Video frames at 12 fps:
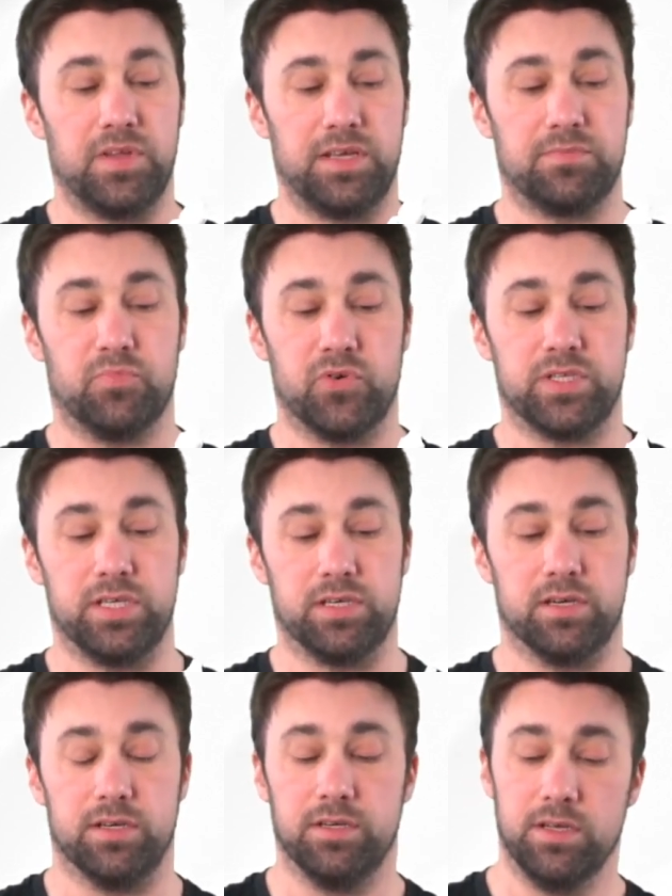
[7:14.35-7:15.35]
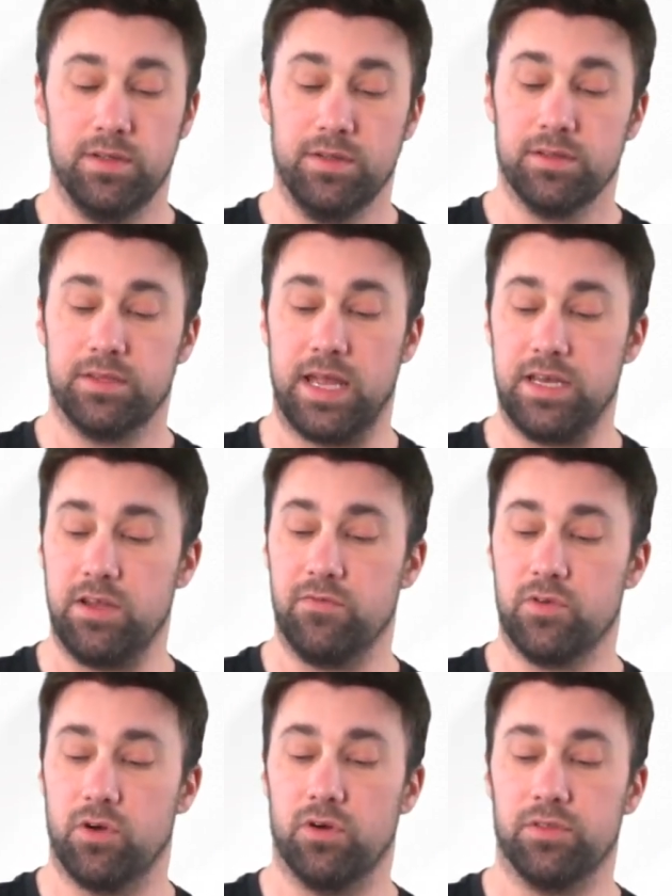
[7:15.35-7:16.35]
it's pretty good. Then
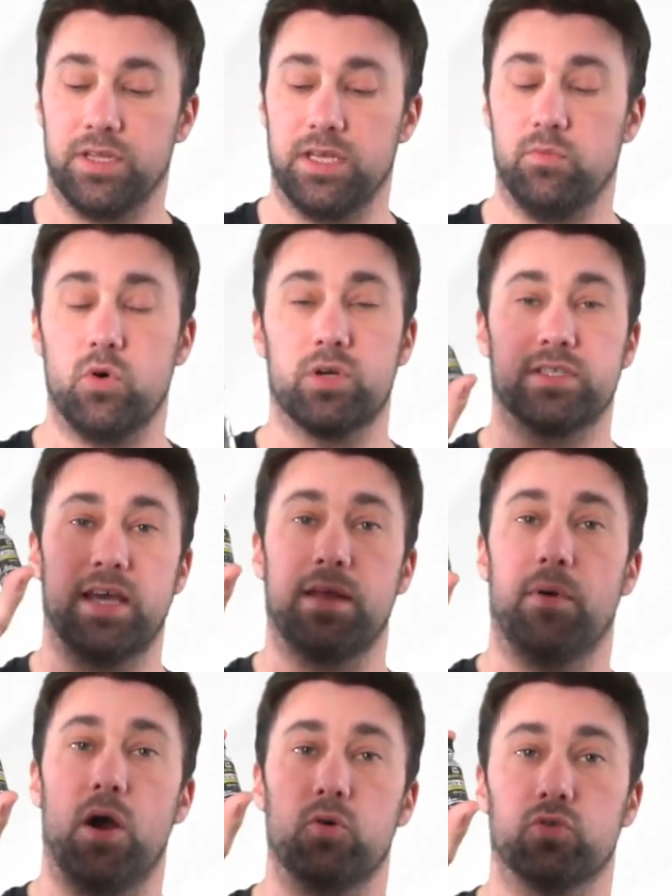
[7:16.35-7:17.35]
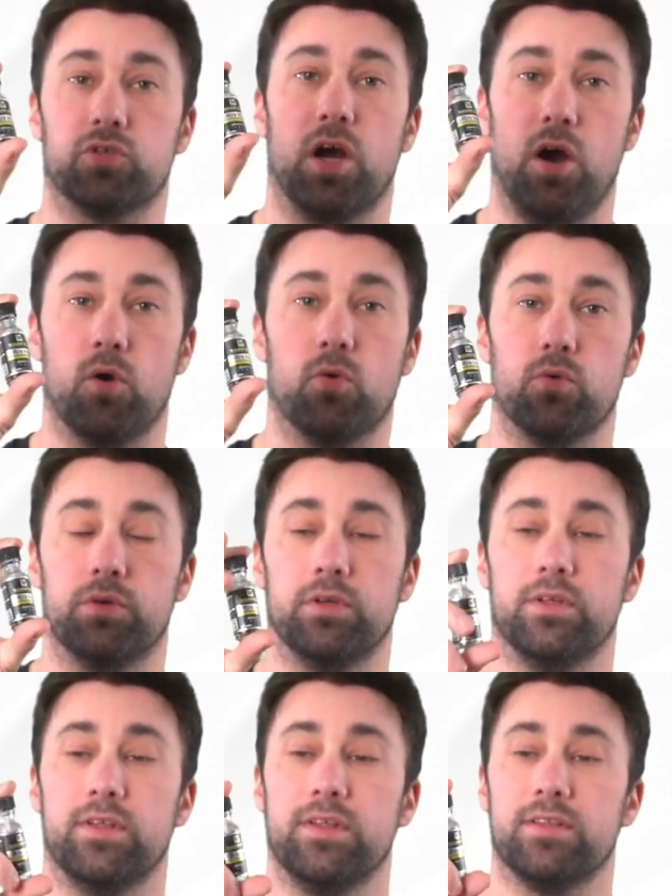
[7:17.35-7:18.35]
you've got the Walker Tape Ultra Hold.
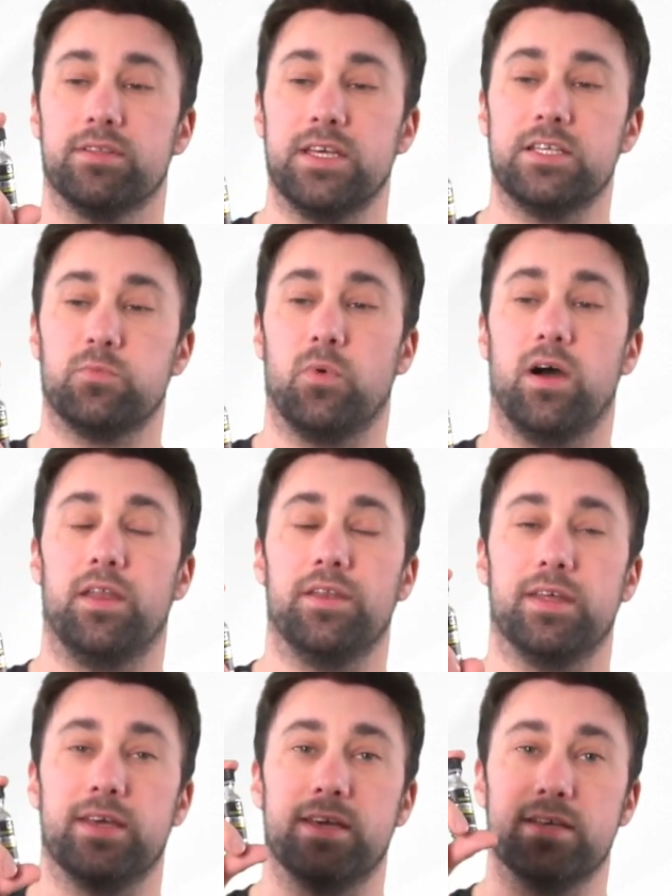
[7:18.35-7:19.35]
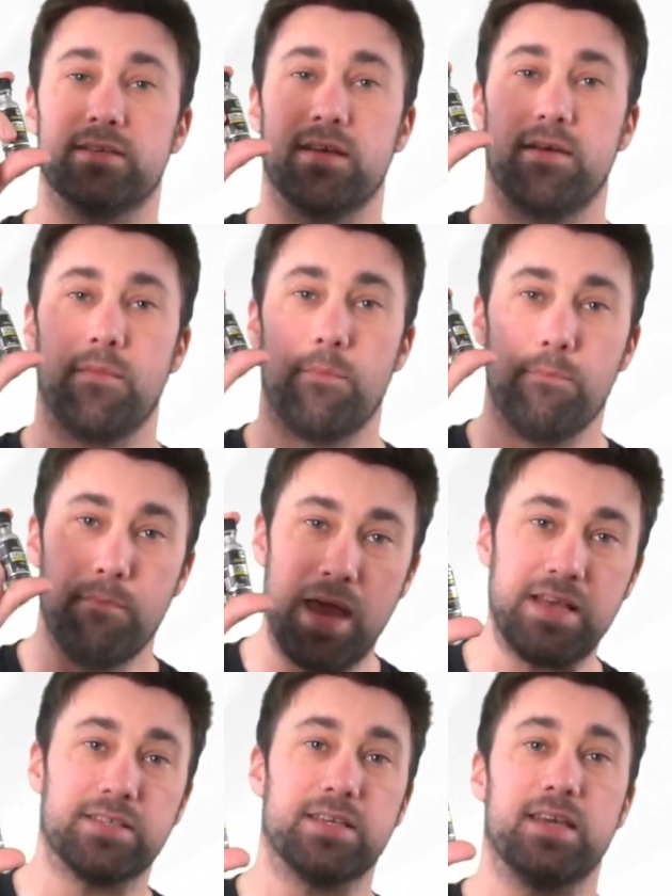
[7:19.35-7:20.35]
This one is
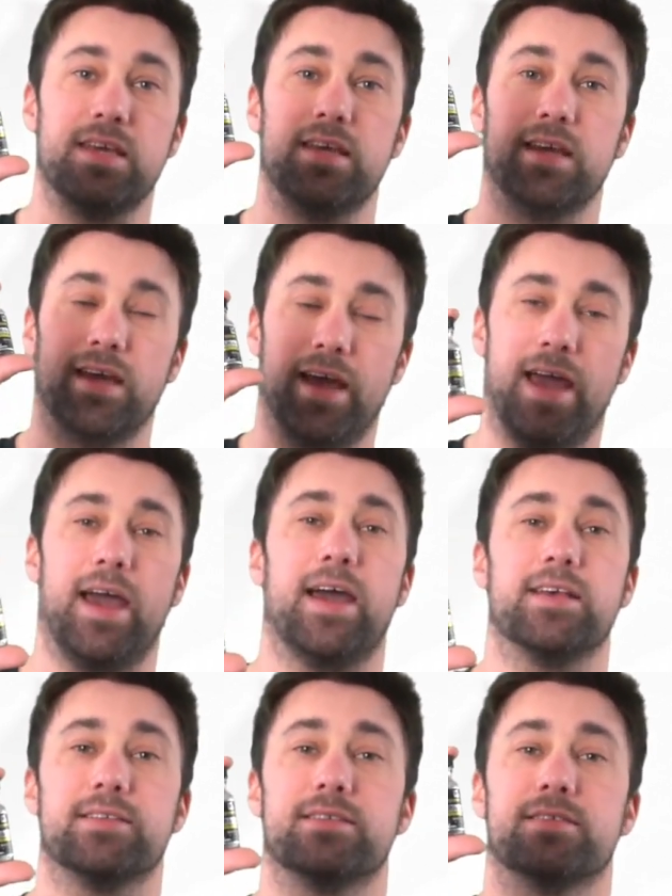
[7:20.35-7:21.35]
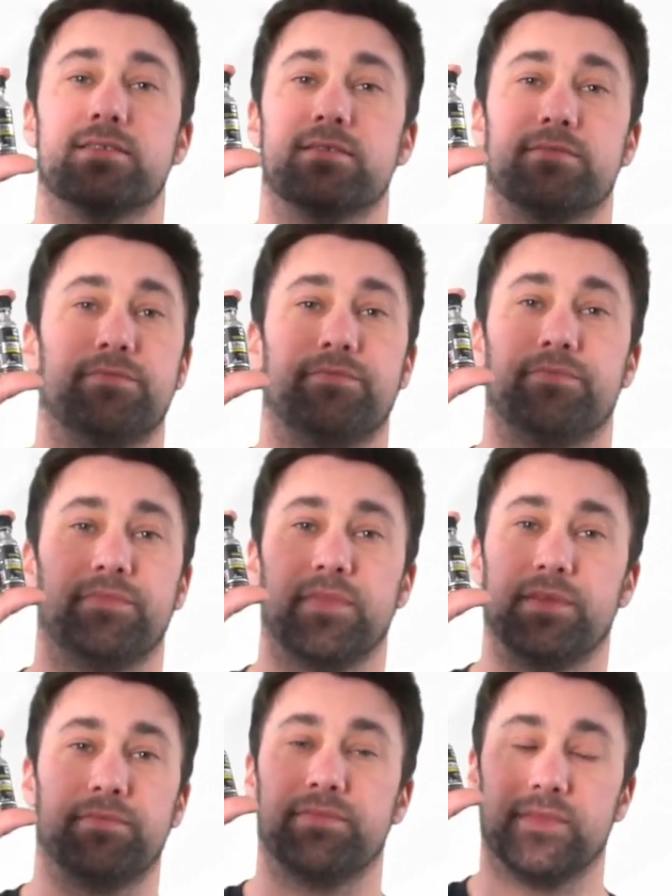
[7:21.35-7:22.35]
messy as,
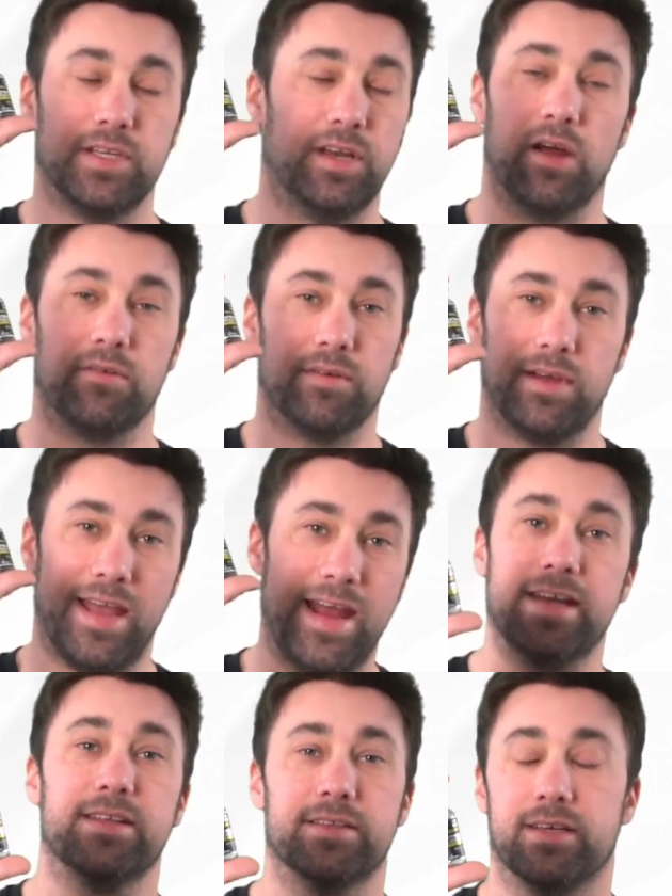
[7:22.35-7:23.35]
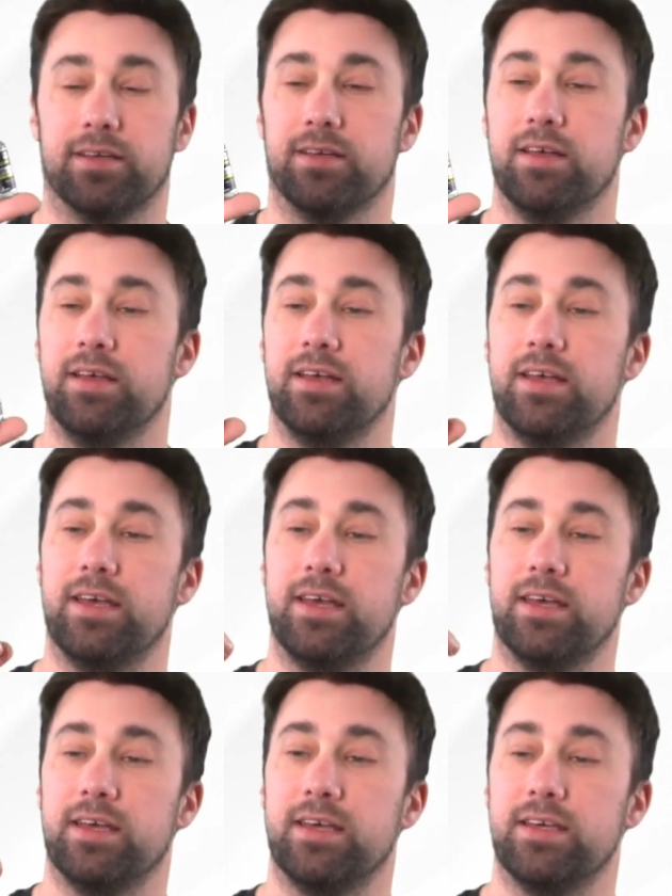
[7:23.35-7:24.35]
anything.
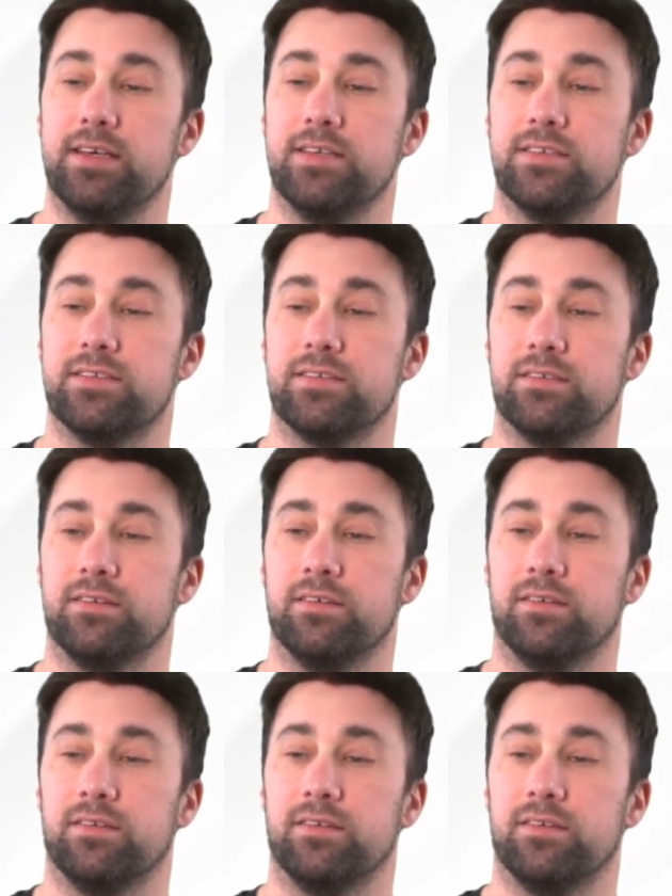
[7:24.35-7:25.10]
It is,